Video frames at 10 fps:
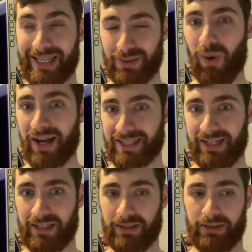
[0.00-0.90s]
as
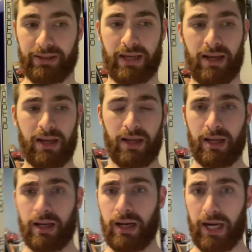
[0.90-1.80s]
Washington, clearly.
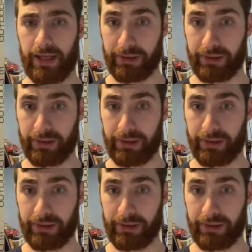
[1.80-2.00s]
Uh,